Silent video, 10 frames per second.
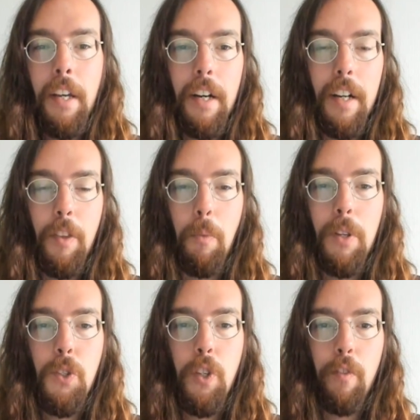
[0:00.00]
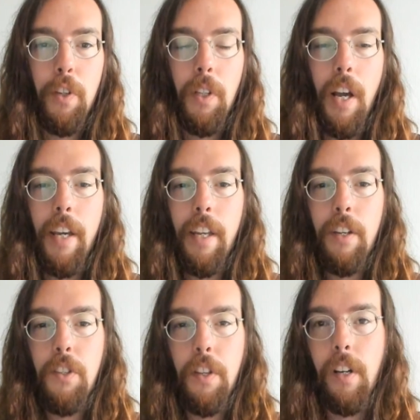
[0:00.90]
uh, the one silver
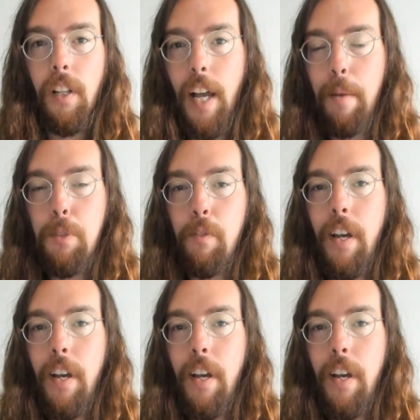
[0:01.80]
lining to the collapse